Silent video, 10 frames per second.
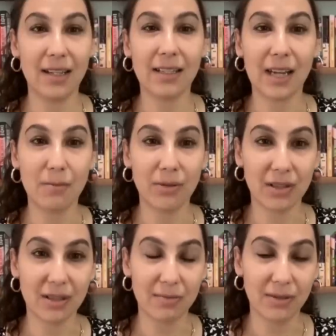of the same
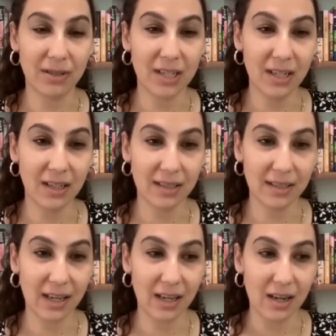principle here. It's
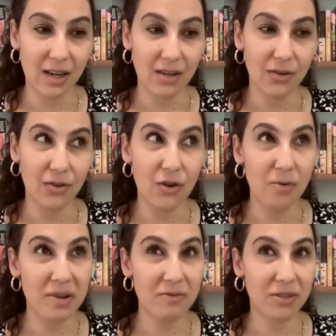like
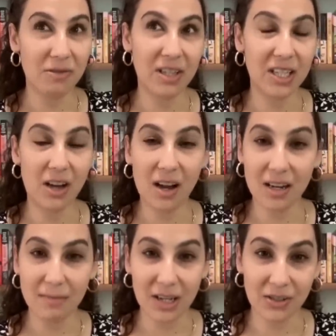nobody was really
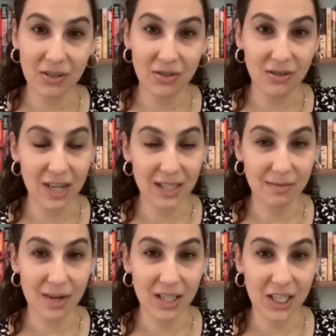talking about Scoot as
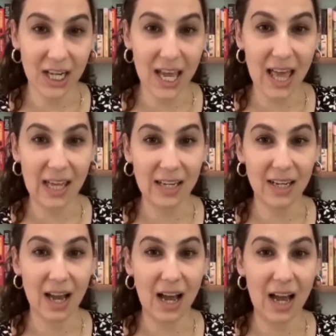much. And
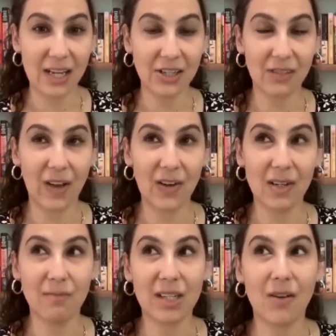I just found
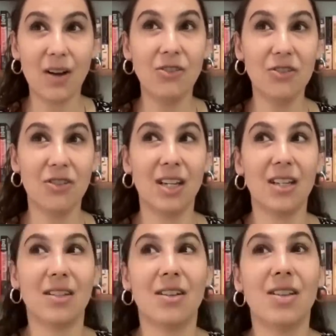him so interesting.
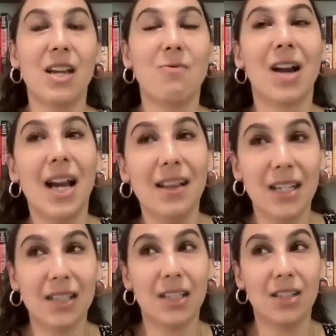And so like what I
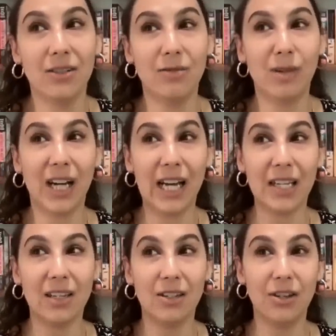like to do when
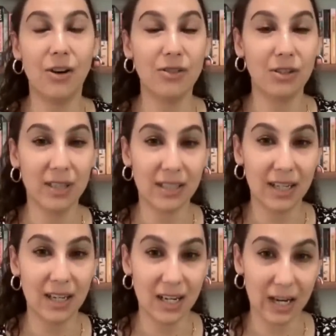I go to a
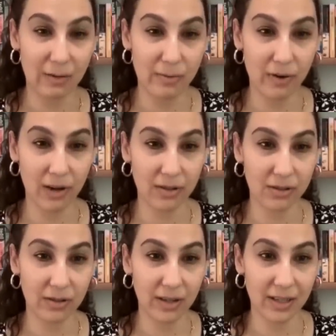city and I report a
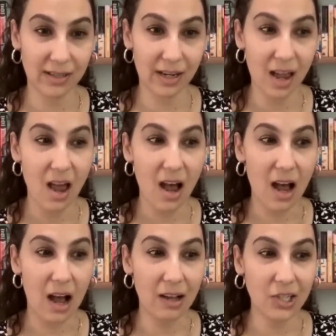story is like,
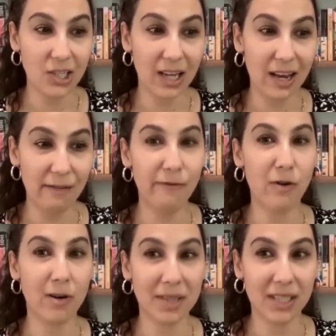I'll just
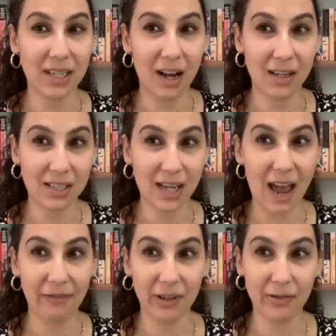informally talk to
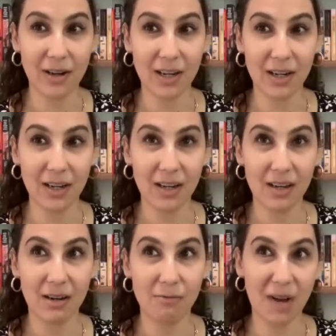everyone
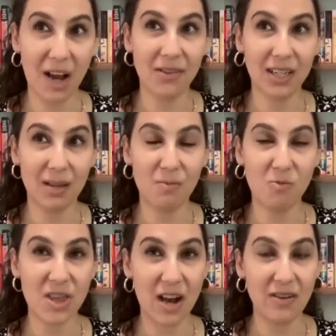around him
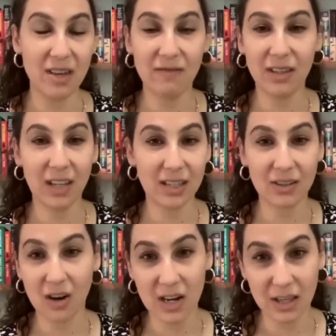without even like
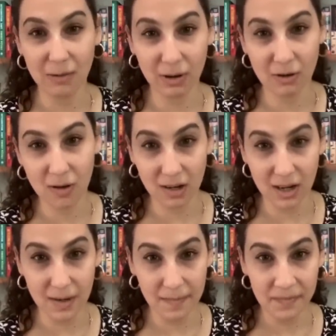starting the
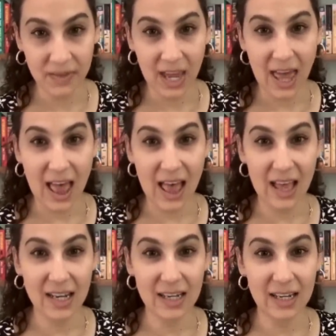recorder.
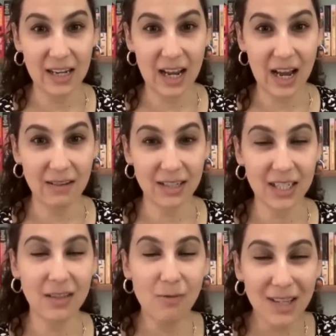And I was like,
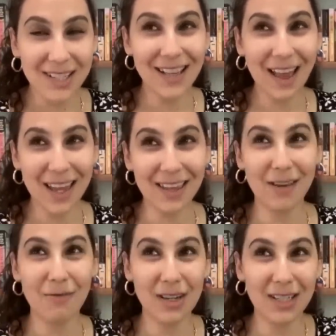so what's he like?
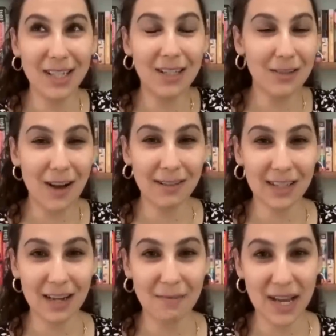Like, what does he do
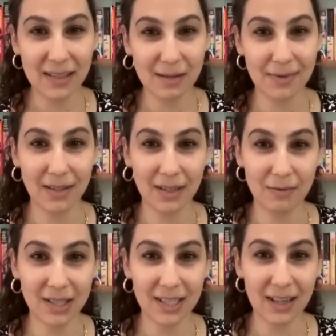outside of basketball? Like,
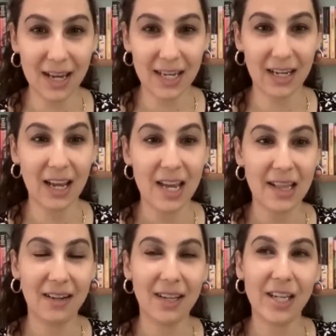what's he like? And
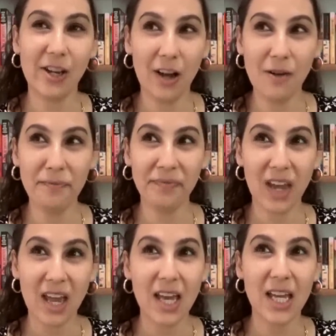they're like, you know,
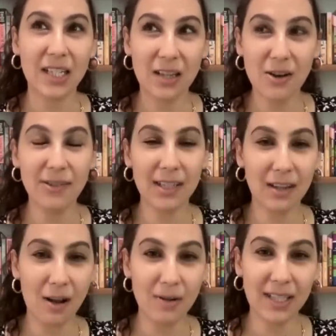his nose is
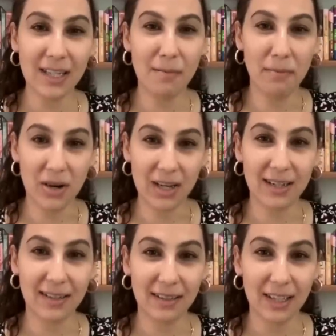always in a book.
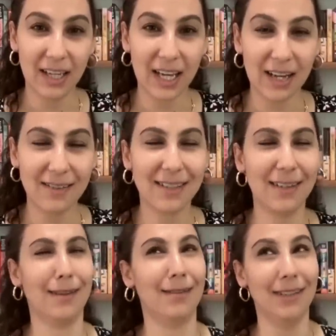And I was
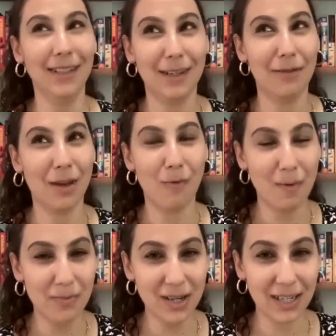like, really? Like
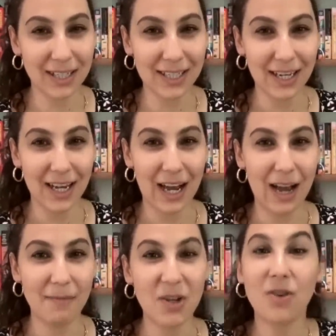what books?
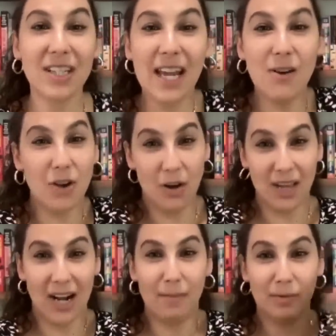Um, you know, cause they don't know
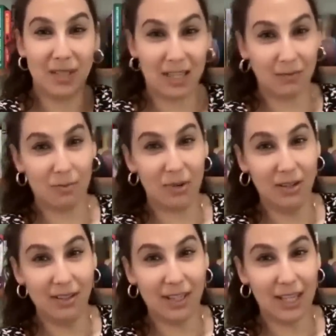that I'm obsessed with
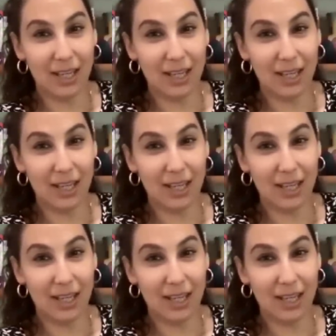books. Like